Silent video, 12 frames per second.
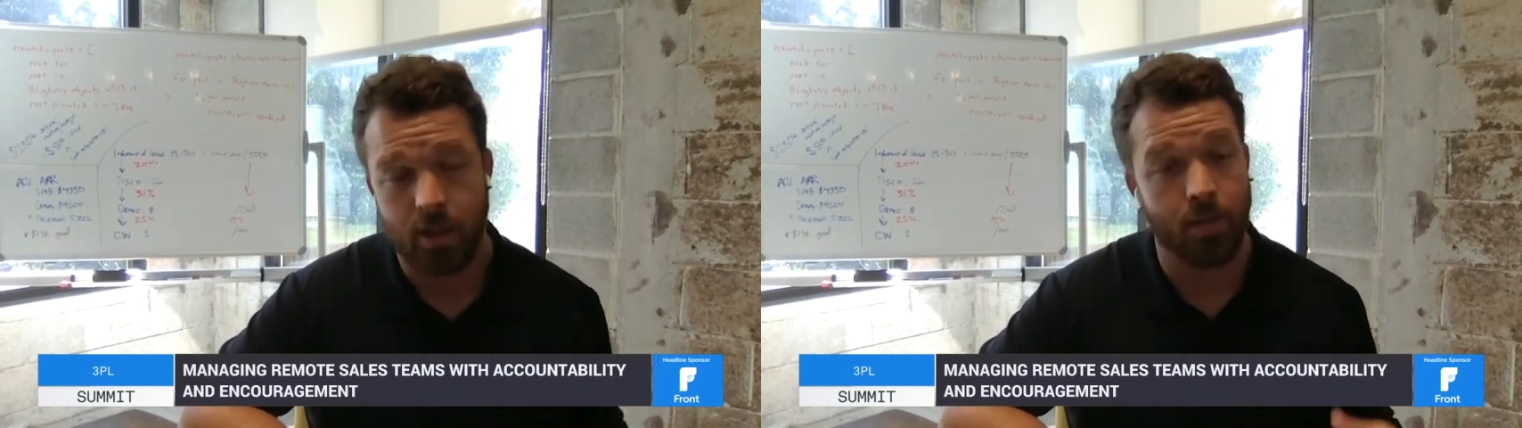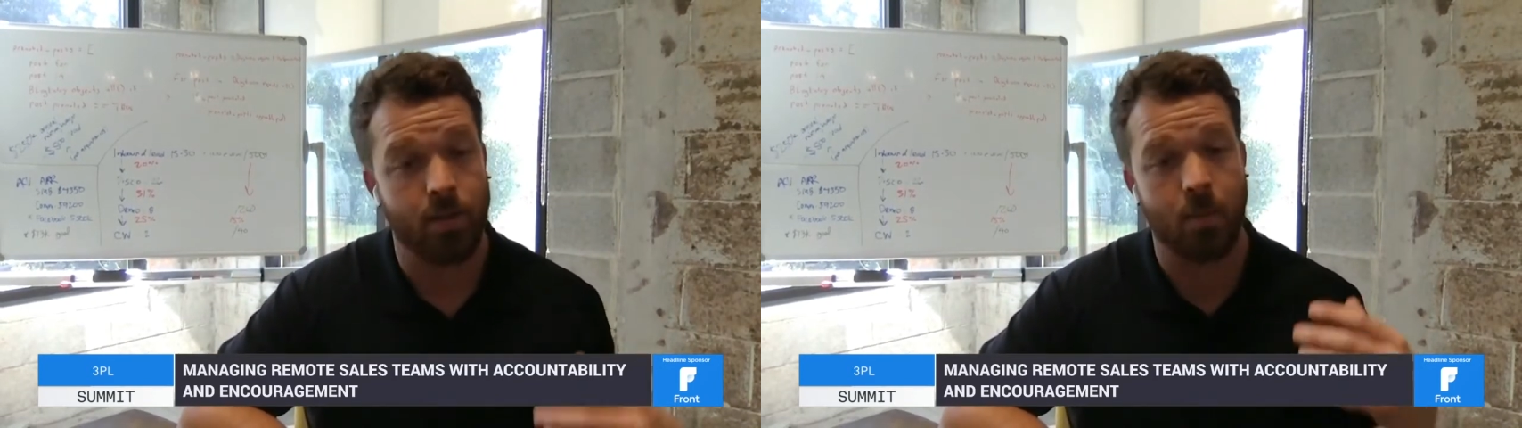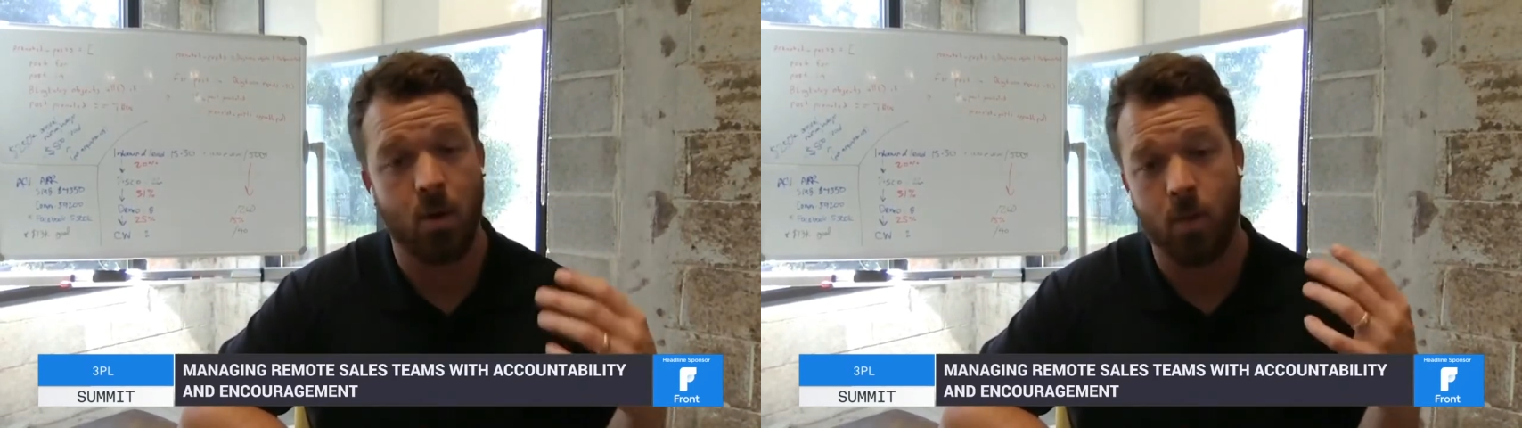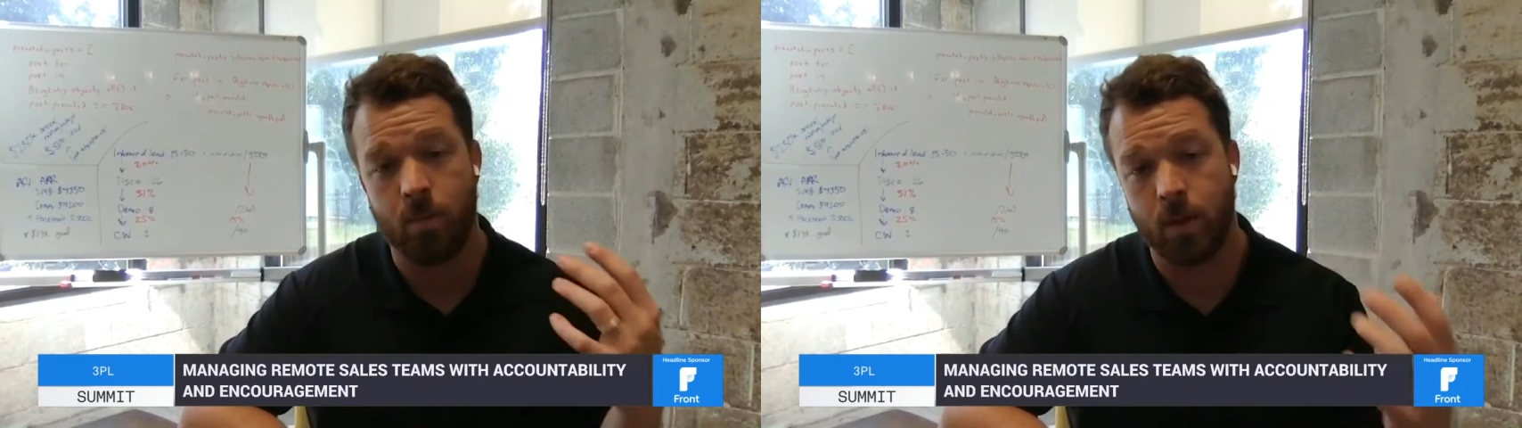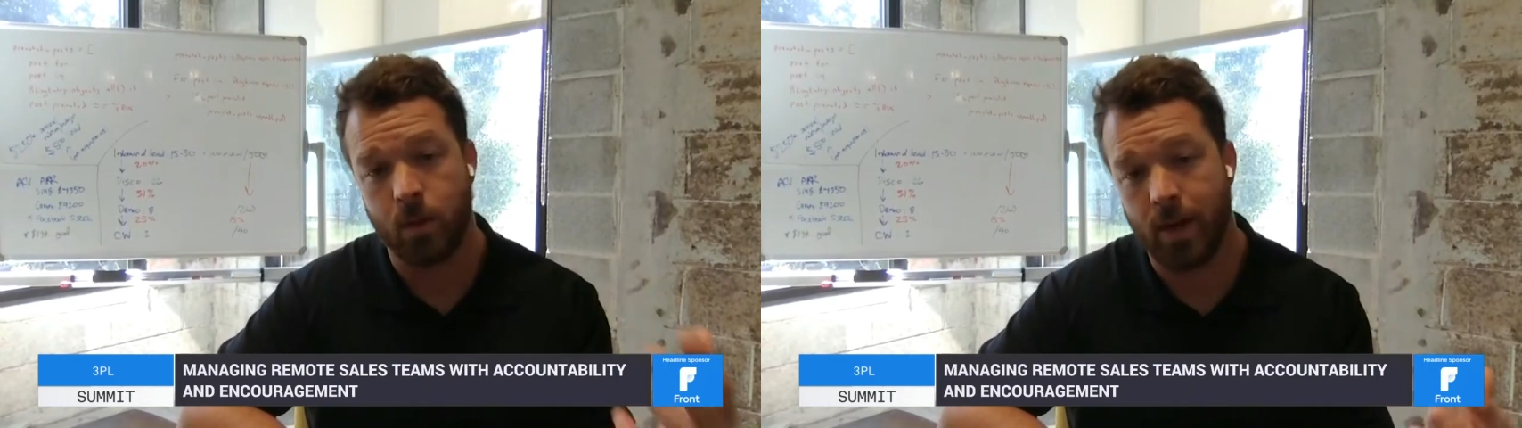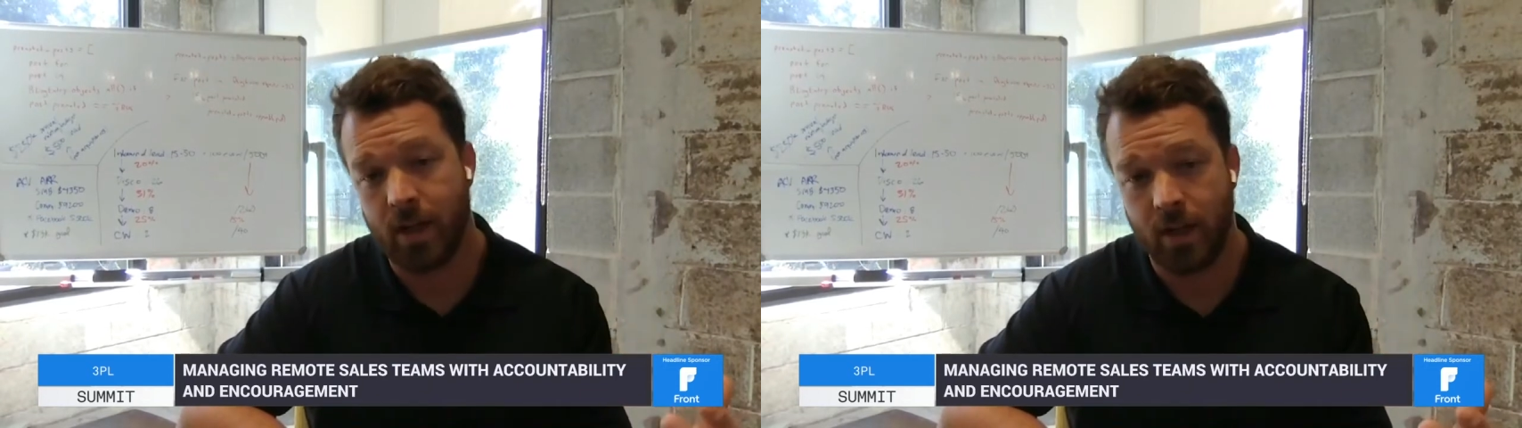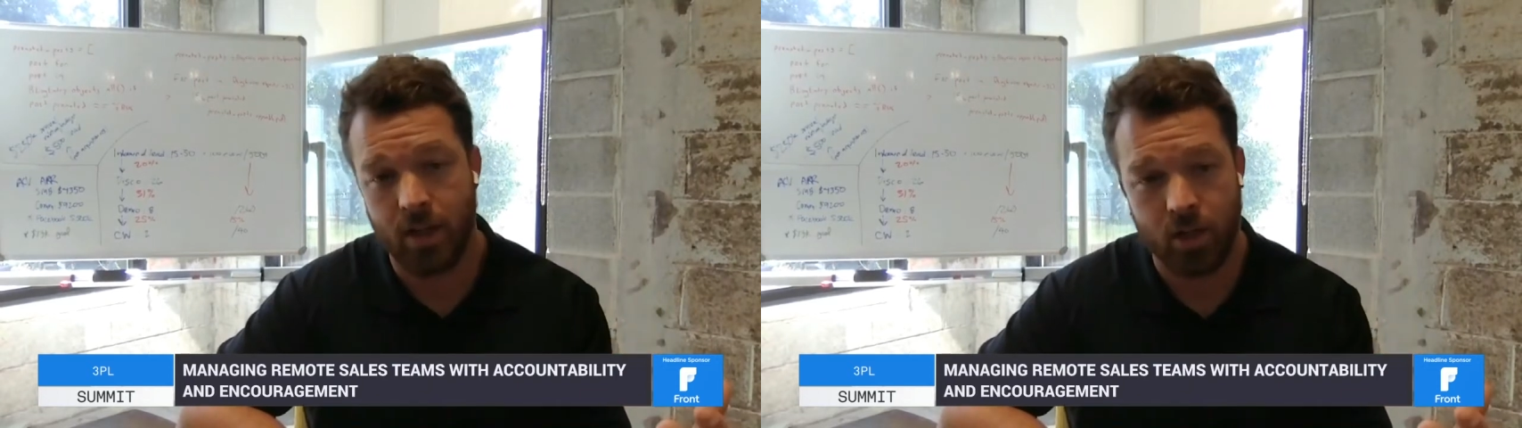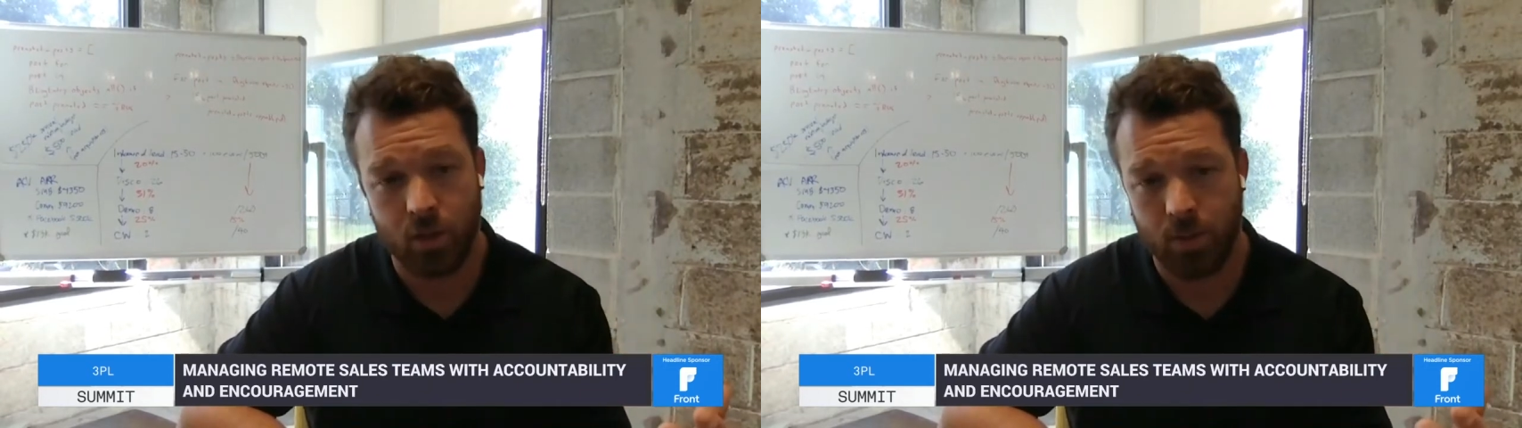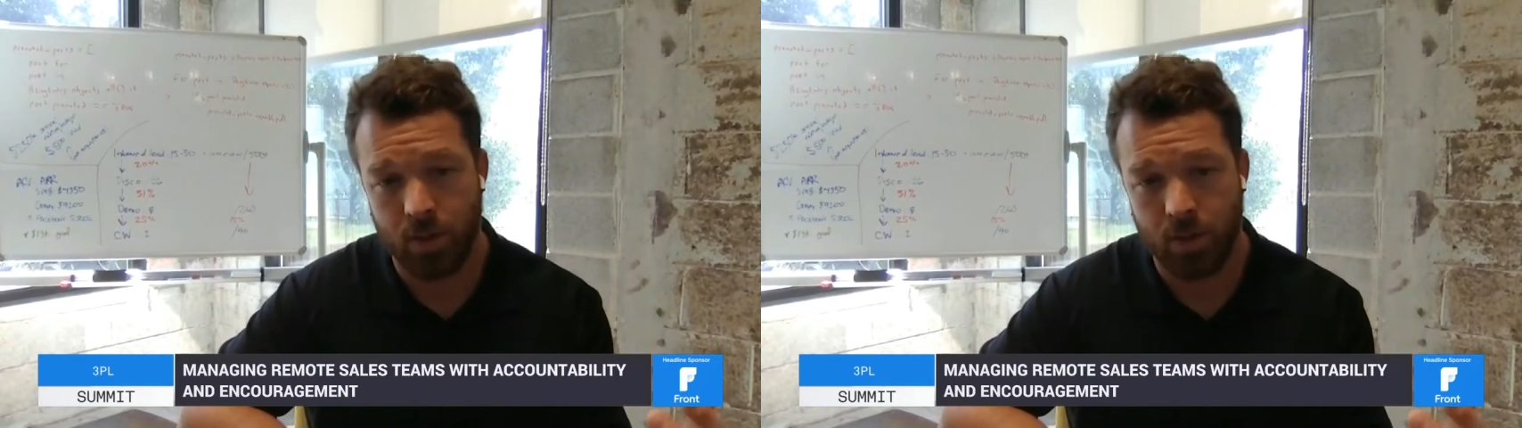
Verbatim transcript: give them hopefully recognition